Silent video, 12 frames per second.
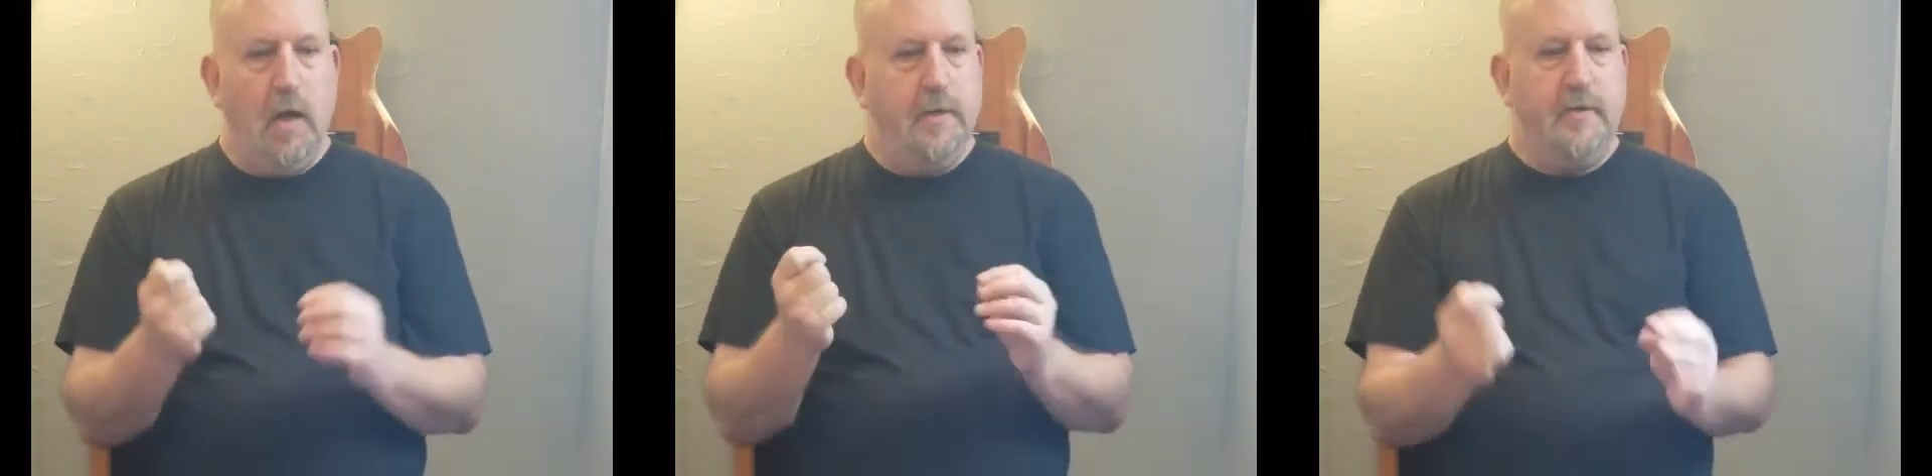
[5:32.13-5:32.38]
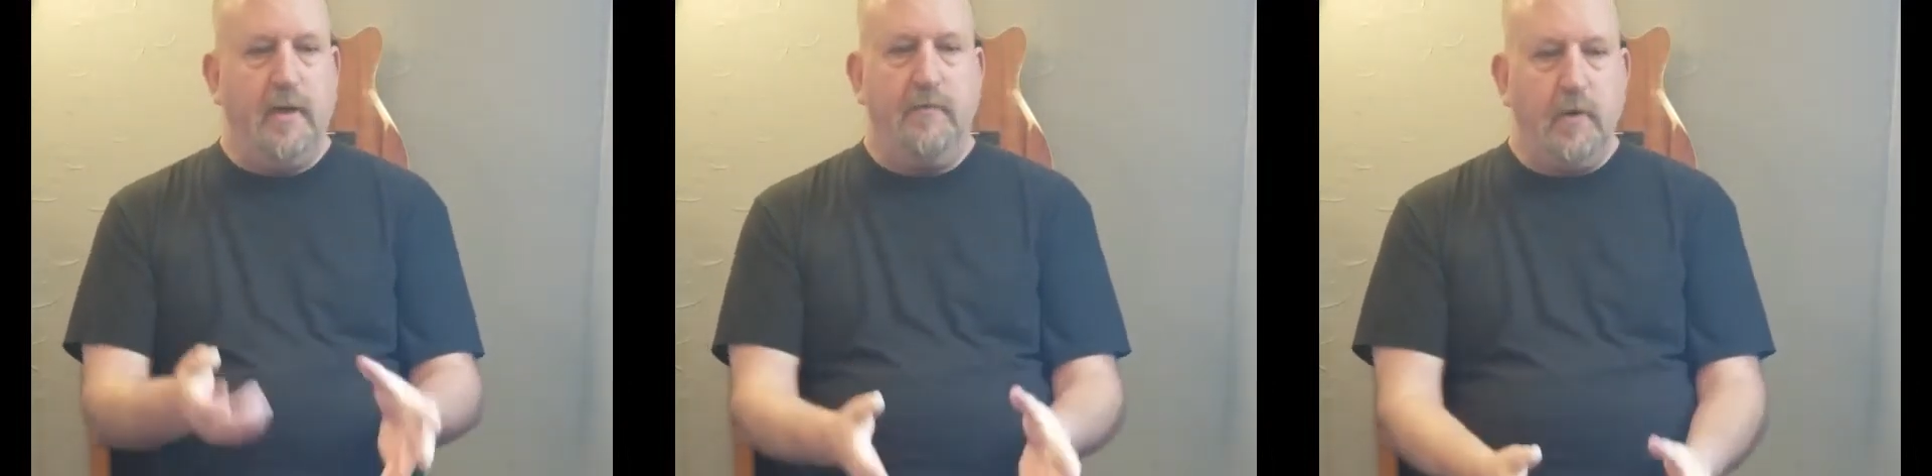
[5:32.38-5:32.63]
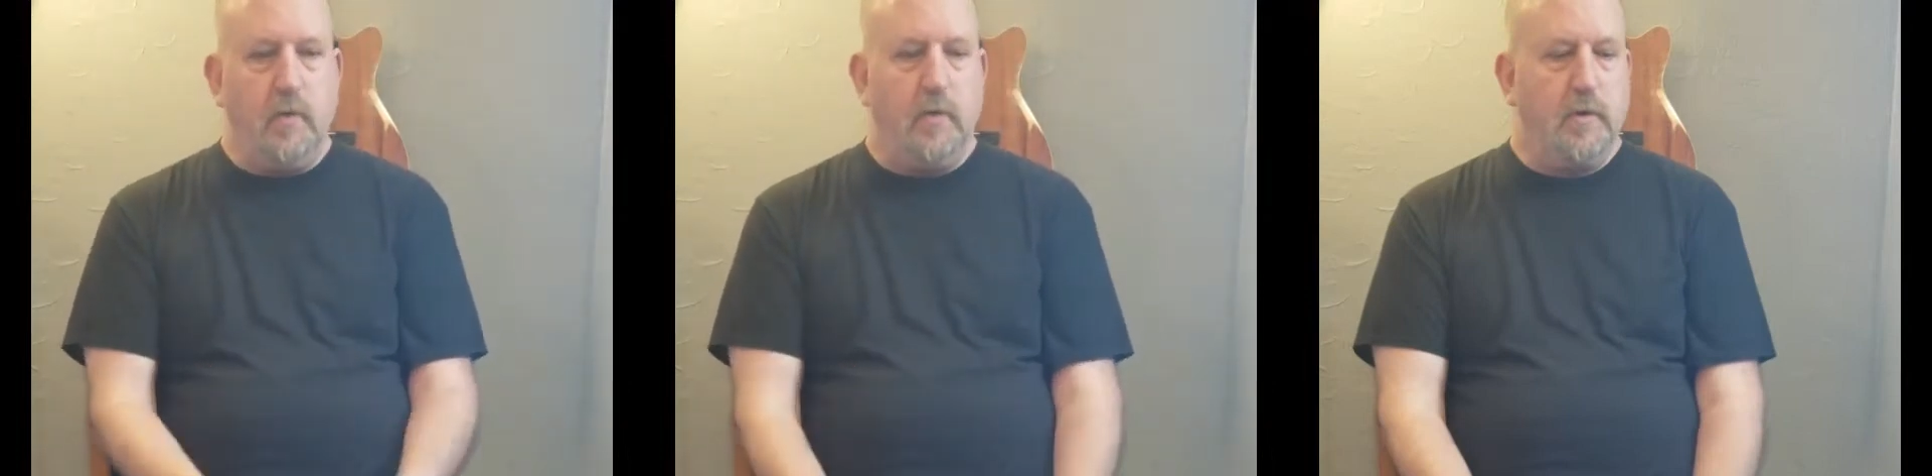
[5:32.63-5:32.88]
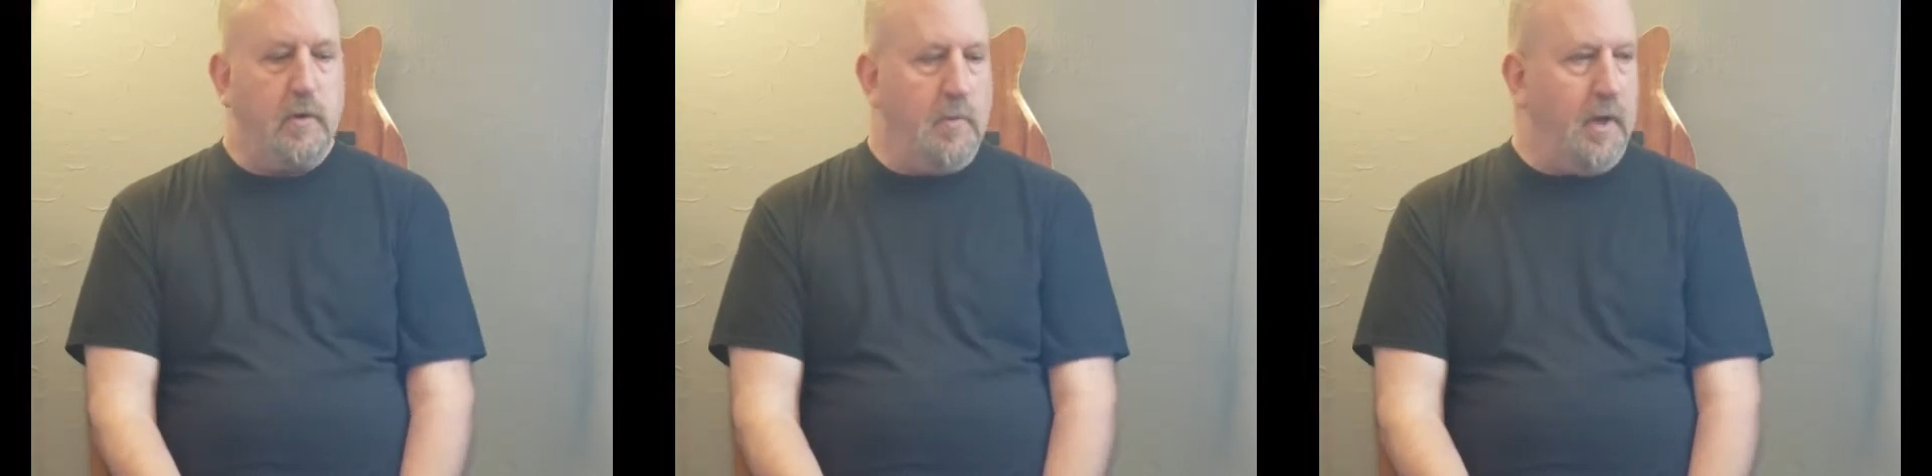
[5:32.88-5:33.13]
definitely worth
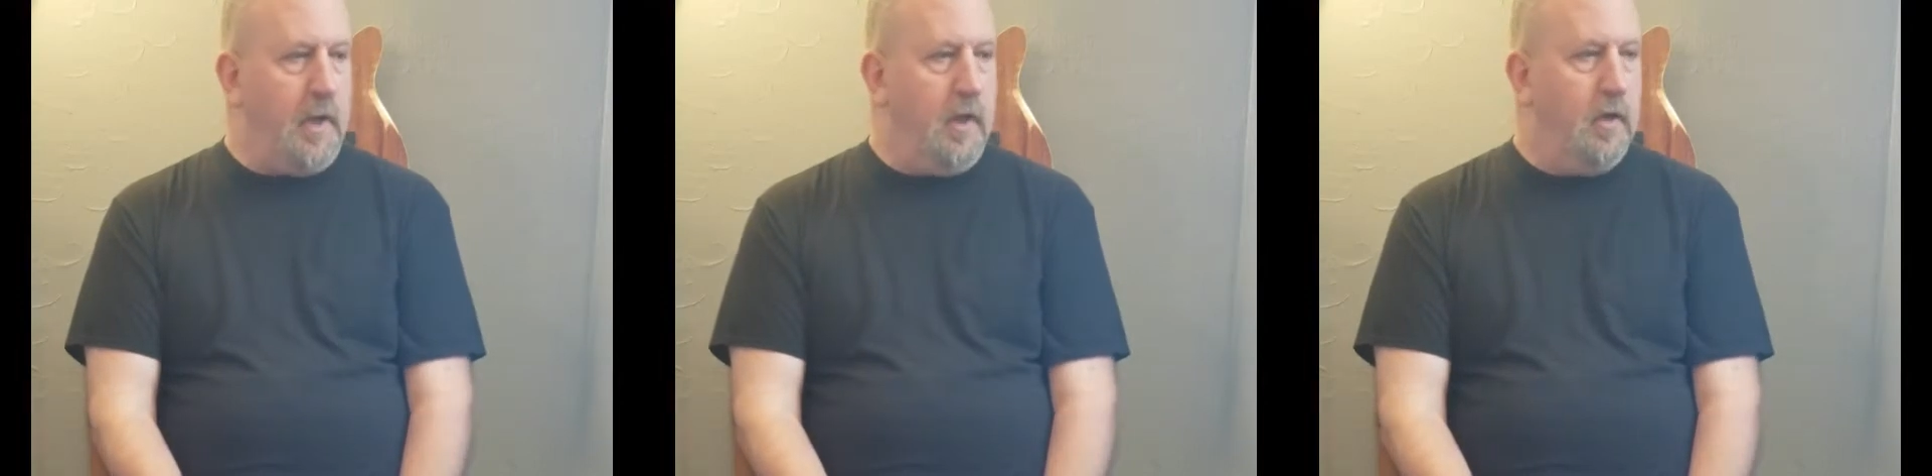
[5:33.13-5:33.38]
the money.